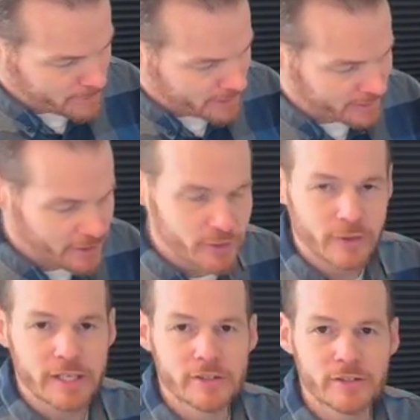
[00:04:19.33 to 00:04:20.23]
leather
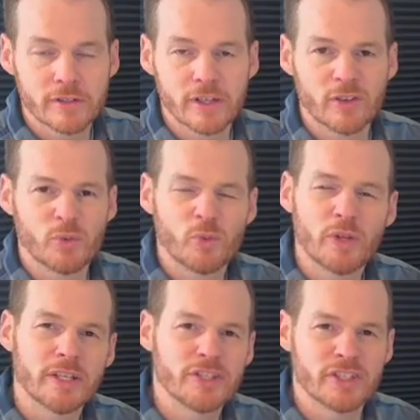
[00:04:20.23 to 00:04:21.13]

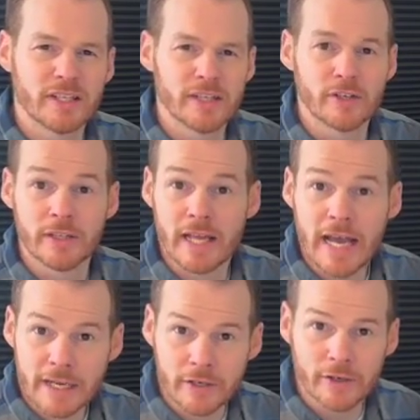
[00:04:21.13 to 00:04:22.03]
really just a leather
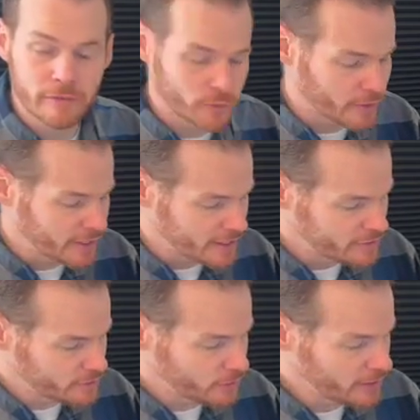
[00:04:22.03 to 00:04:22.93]
liner for the
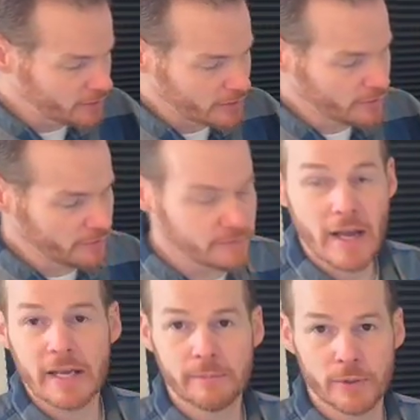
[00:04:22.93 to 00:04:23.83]
insole, and they're
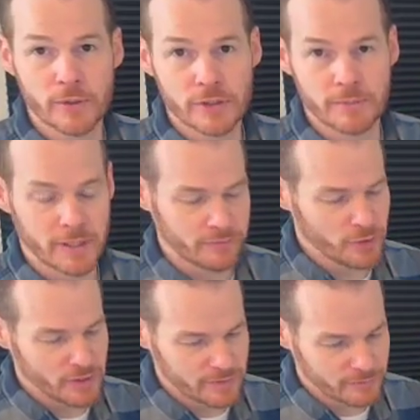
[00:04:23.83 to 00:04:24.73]
fine boots, but
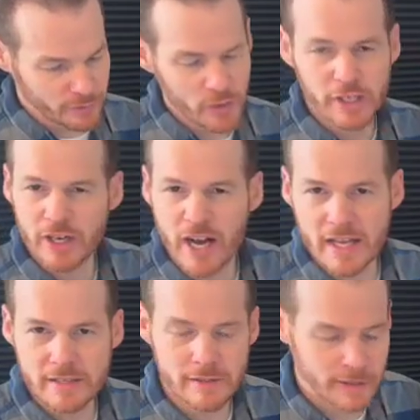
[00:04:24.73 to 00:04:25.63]
for the
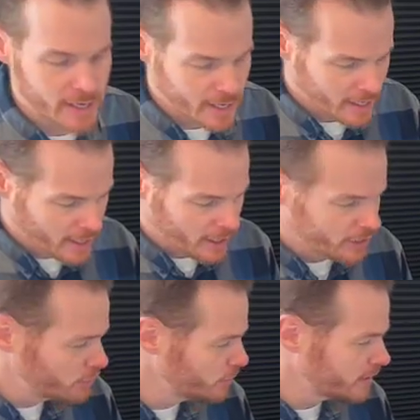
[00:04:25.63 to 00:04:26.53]
cost,
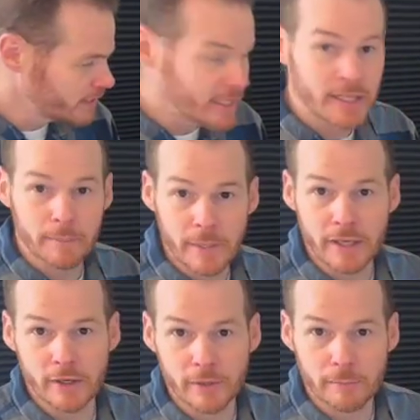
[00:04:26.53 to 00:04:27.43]
you can get a
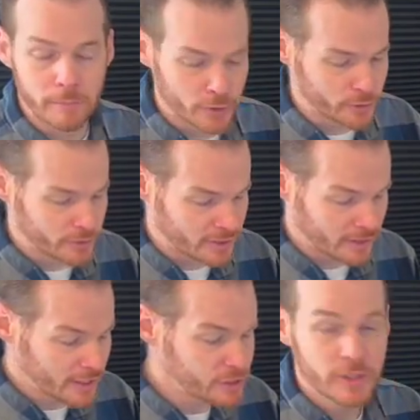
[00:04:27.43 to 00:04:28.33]
better boot
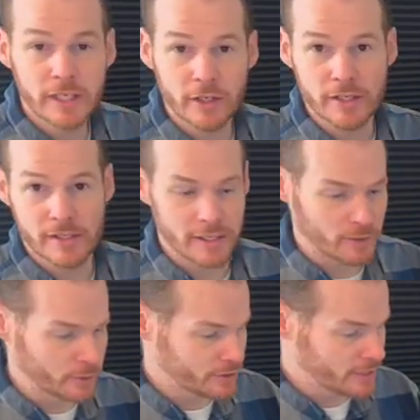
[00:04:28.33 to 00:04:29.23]
unless you get it on sale,
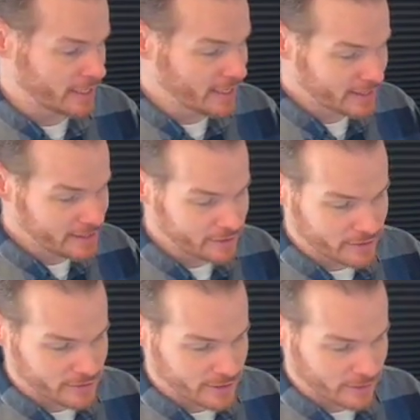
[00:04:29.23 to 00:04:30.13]
which I got this on
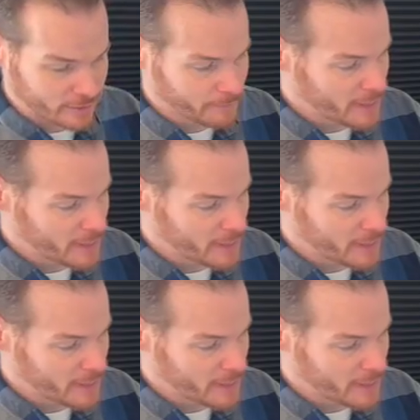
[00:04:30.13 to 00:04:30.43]
sale.